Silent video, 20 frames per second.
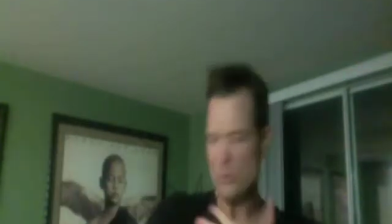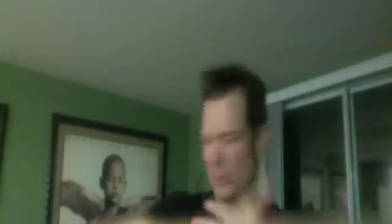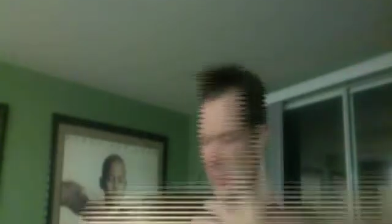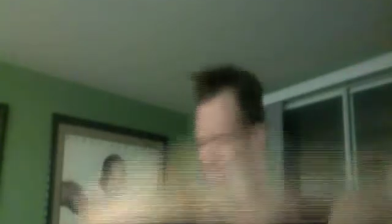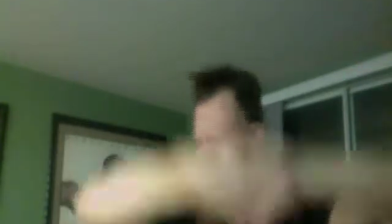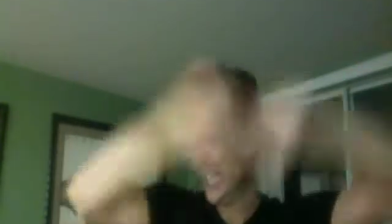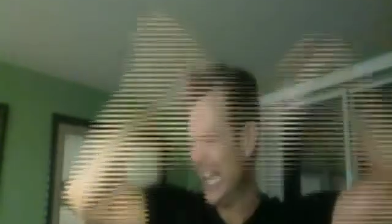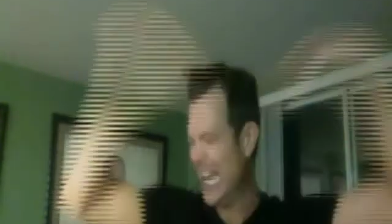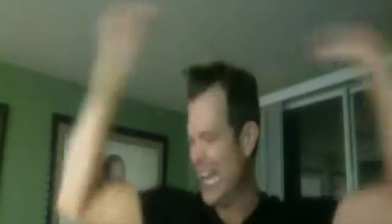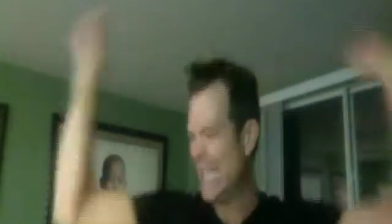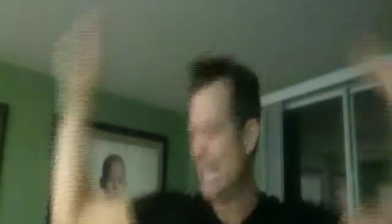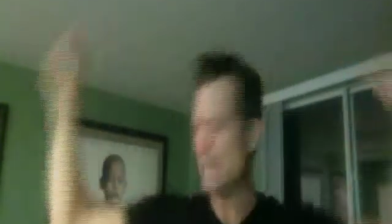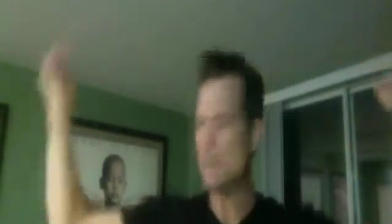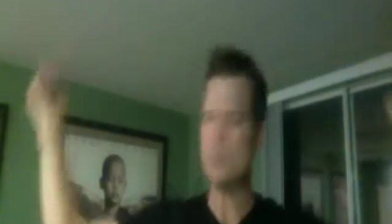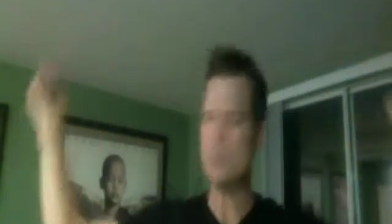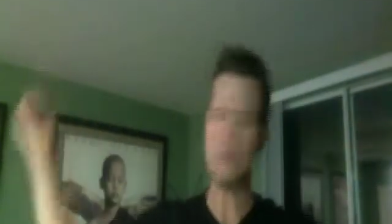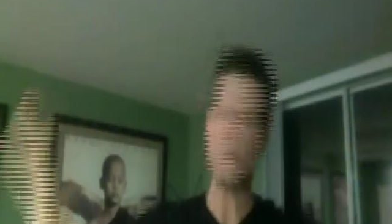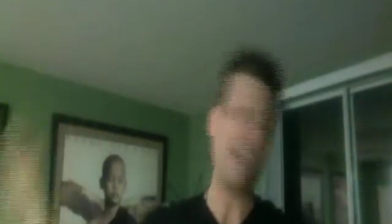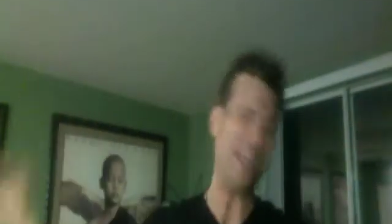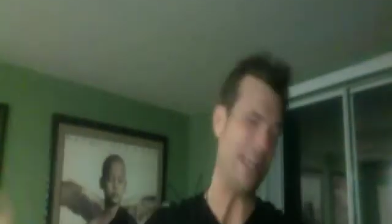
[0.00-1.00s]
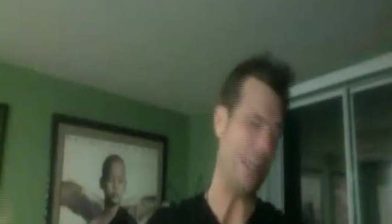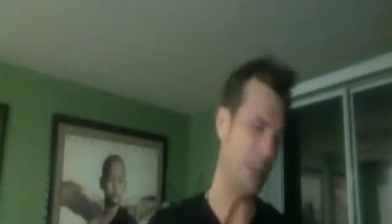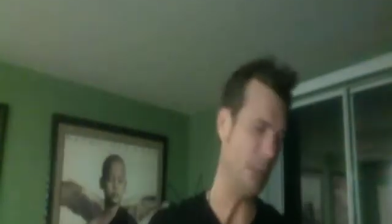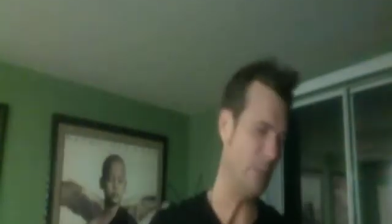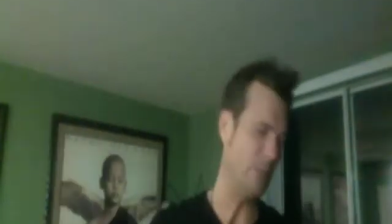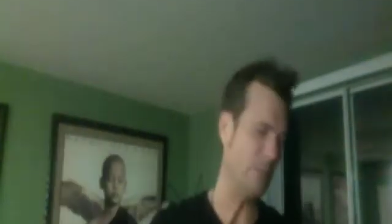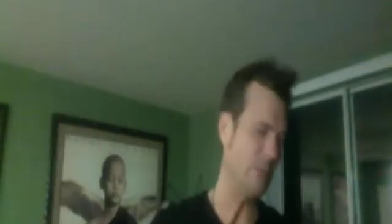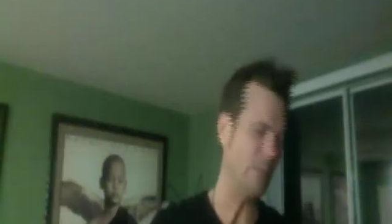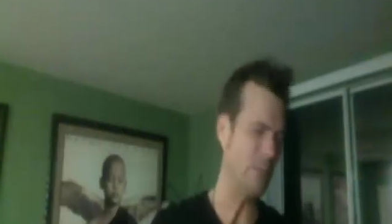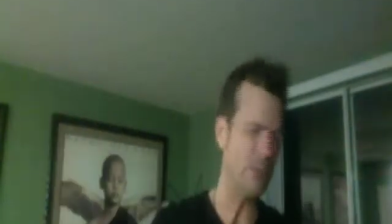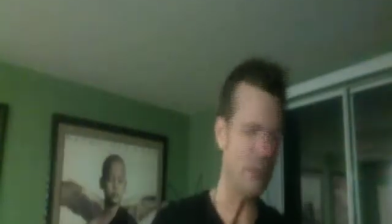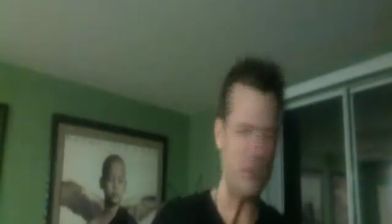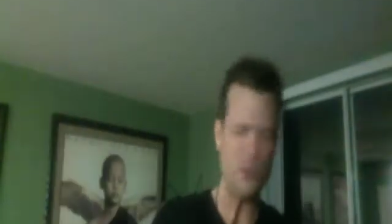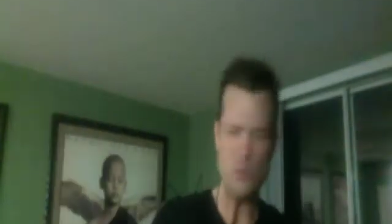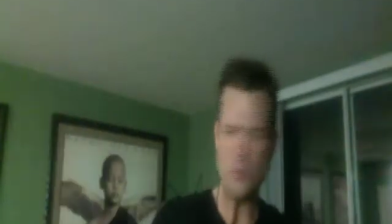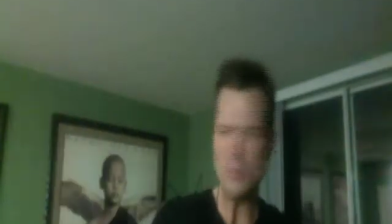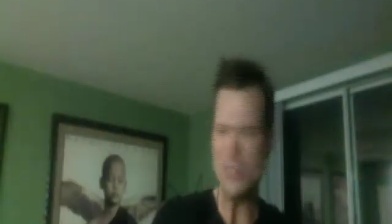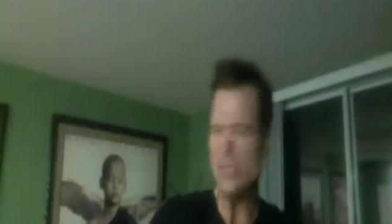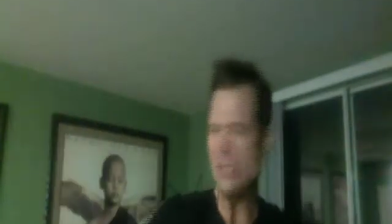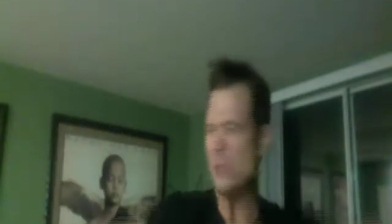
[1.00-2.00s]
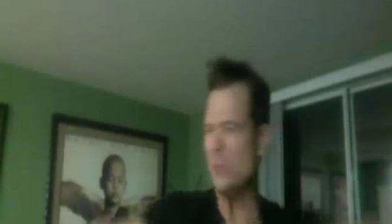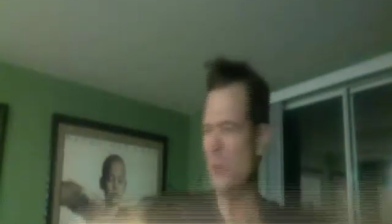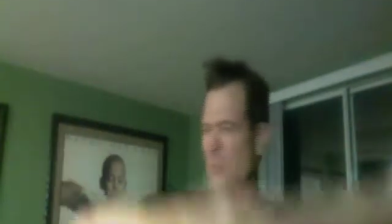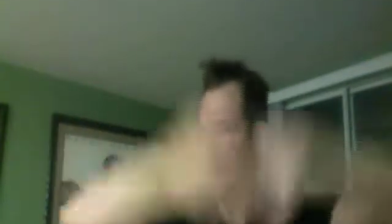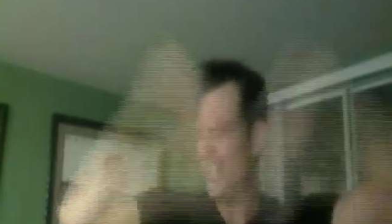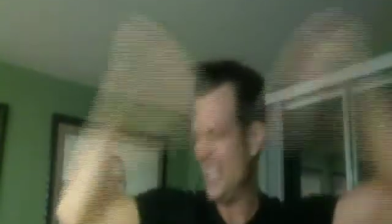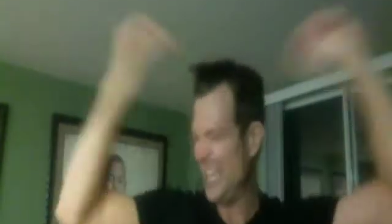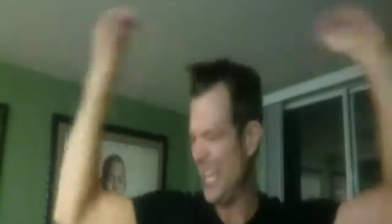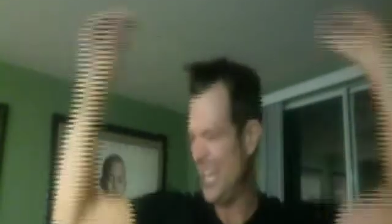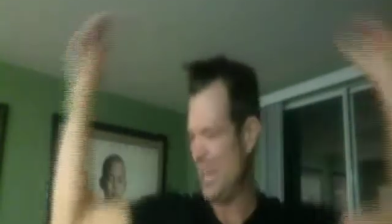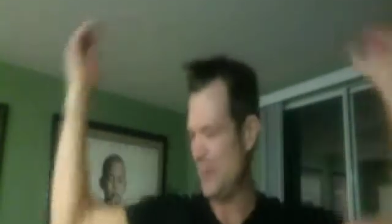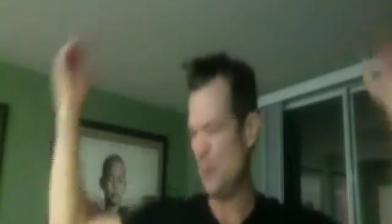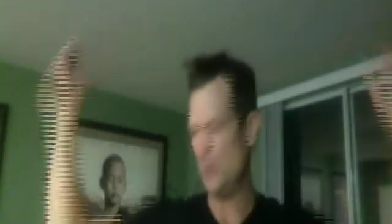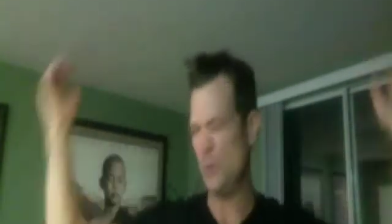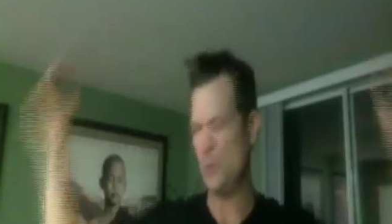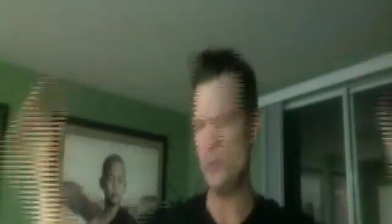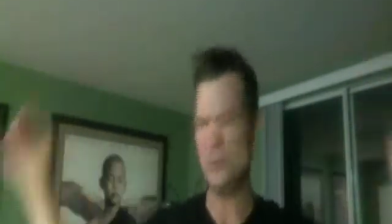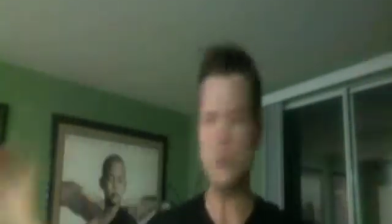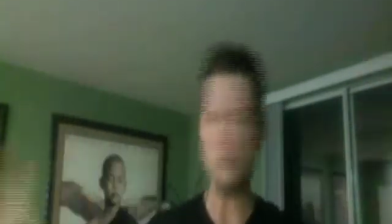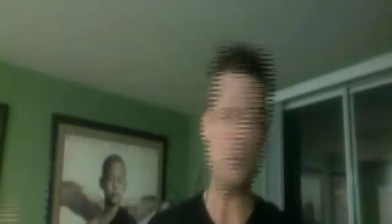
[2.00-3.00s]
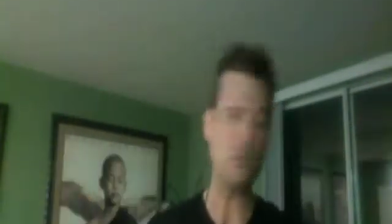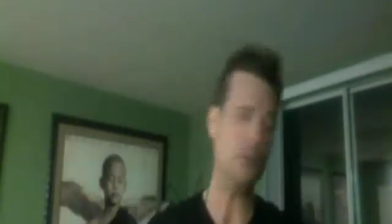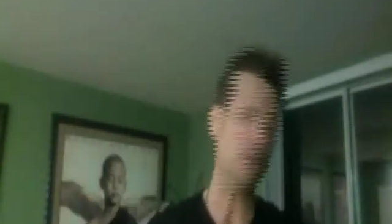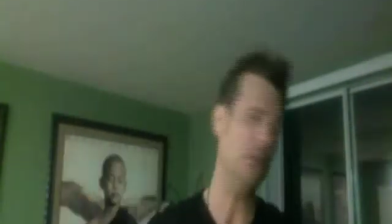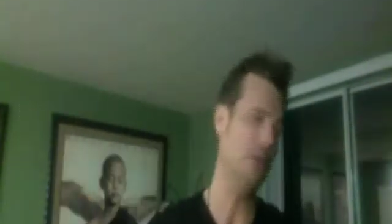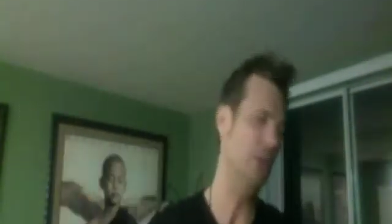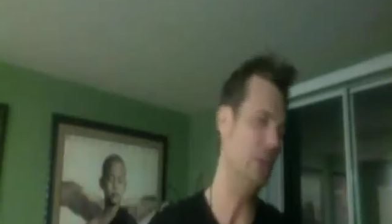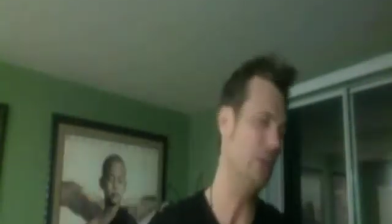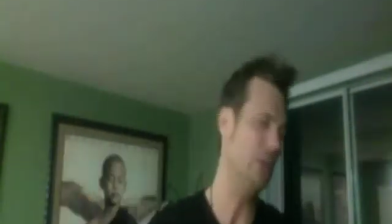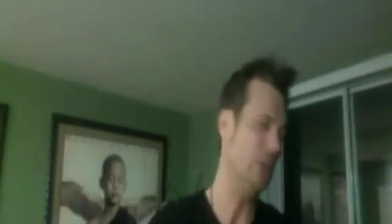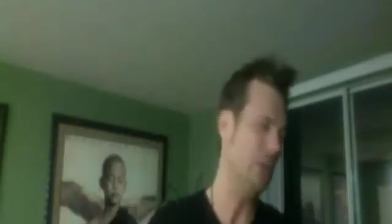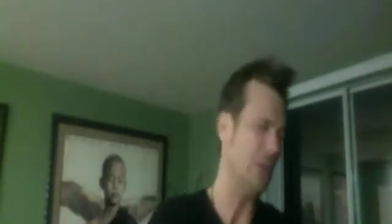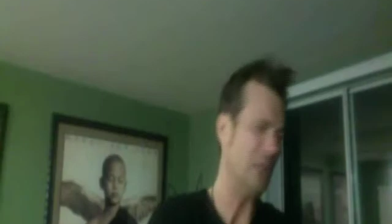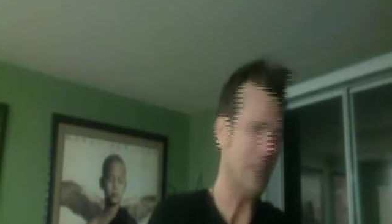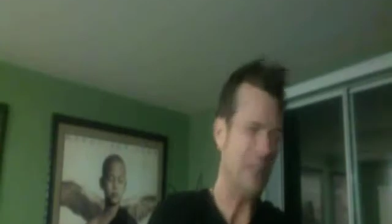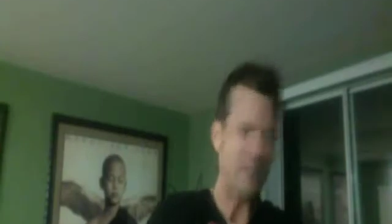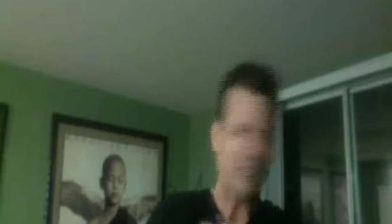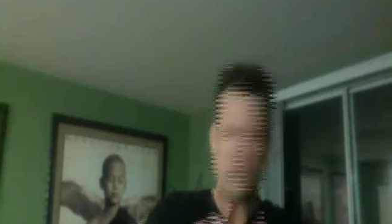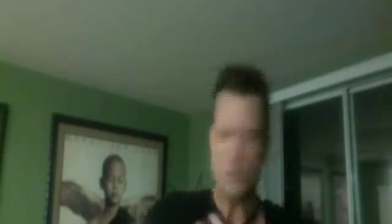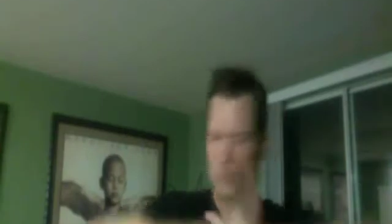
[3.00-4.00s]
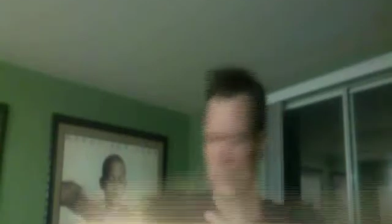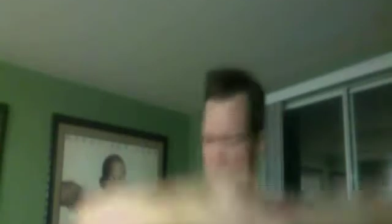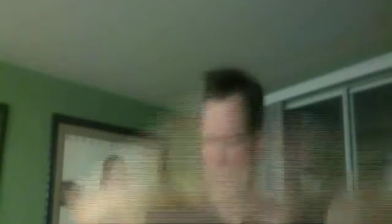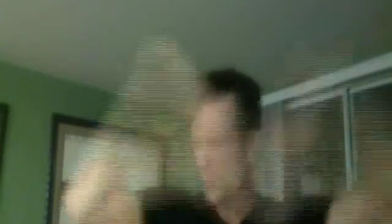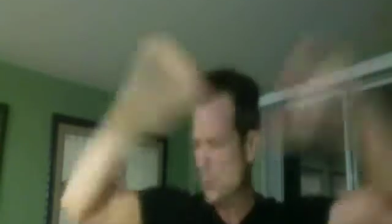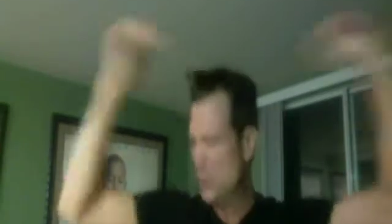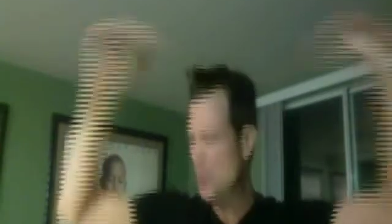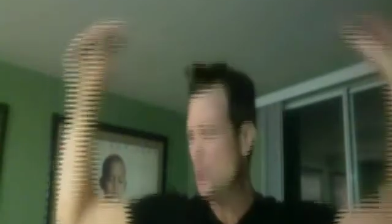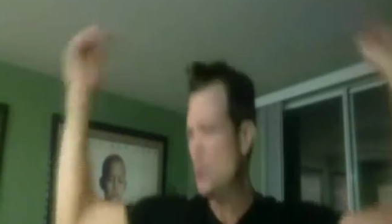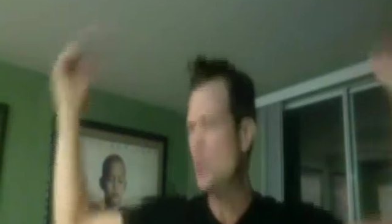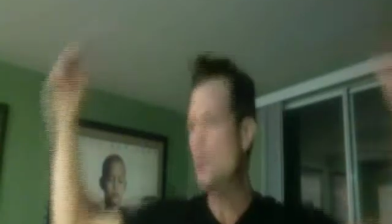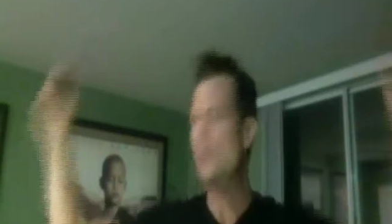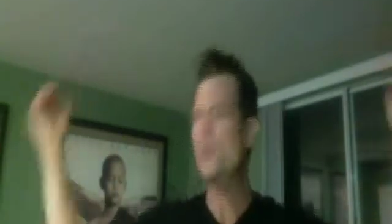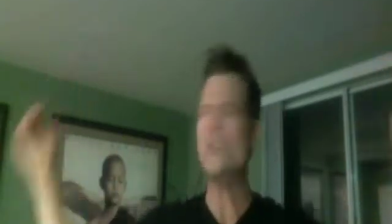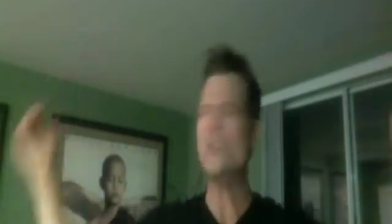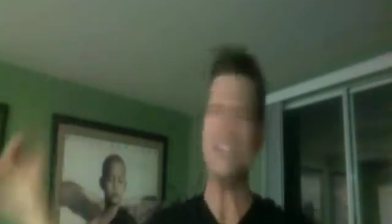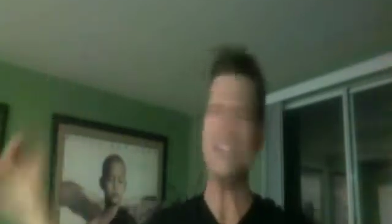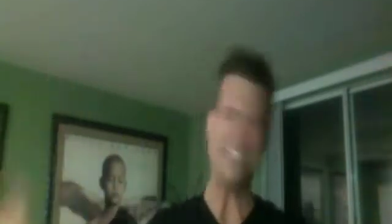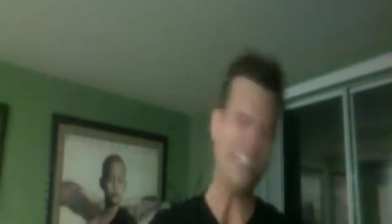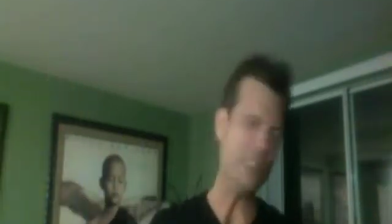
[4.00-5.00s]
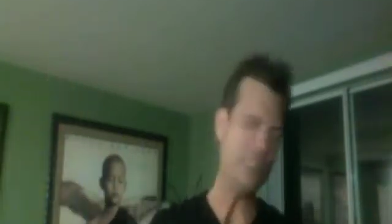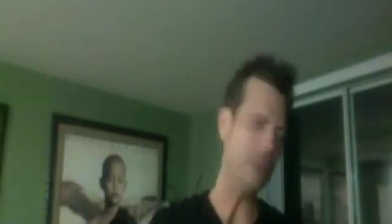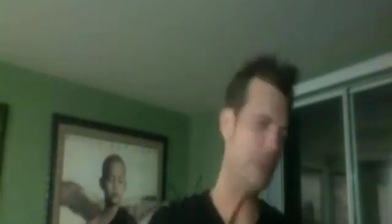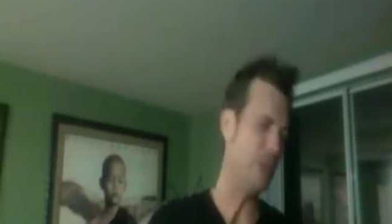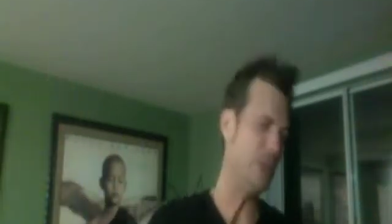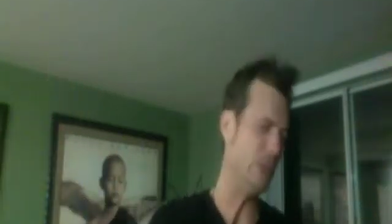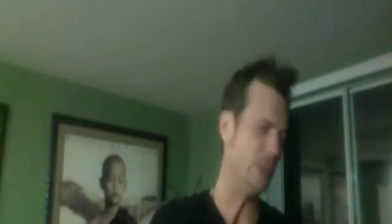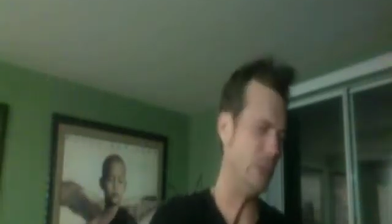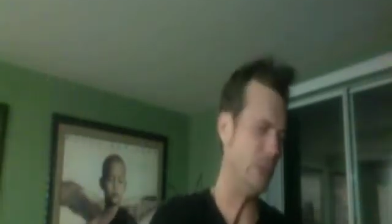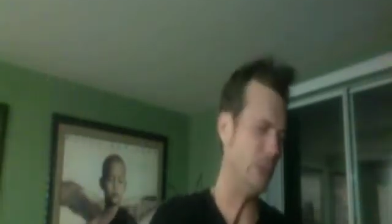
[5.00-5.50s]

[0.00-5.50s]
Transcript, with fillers: a time when you will be able to move into